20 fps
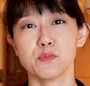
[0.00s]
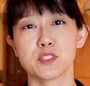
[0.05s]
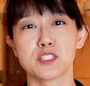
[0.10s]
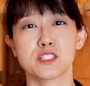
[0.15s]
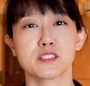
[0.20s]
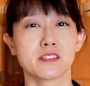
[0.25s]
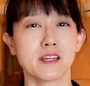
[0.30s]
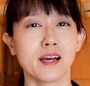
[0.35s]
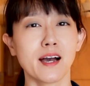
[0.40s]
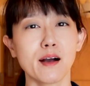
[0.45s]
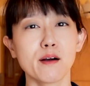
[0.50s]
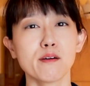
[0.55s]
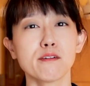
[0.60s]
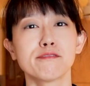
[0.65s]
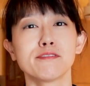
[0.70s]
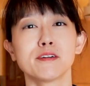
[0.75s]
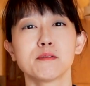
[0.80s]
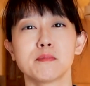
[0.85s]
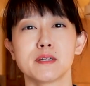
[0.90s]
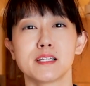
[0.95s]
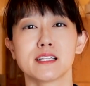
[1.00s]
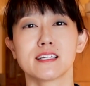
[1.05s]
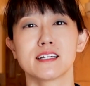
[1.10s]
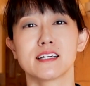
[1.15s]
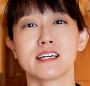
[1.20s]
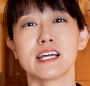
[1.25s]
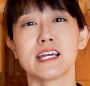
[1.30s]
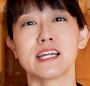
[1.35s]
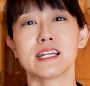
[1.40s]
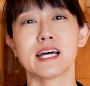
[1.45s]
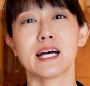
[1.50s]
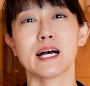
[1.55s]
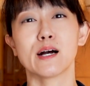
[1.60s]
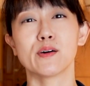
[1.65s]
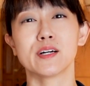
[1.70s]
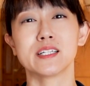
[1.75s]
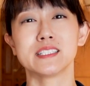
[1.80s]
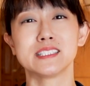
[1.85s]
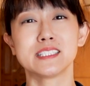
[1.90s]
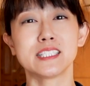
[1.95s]
which is how familiar and
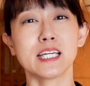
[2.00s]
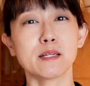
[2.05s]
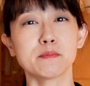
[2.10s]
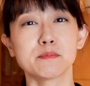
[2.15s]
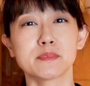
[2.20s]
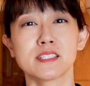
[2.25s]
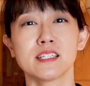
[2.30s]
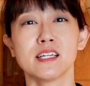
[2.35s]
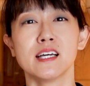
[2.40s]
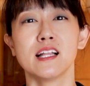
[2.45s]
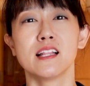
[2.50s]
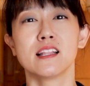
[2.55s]
how adept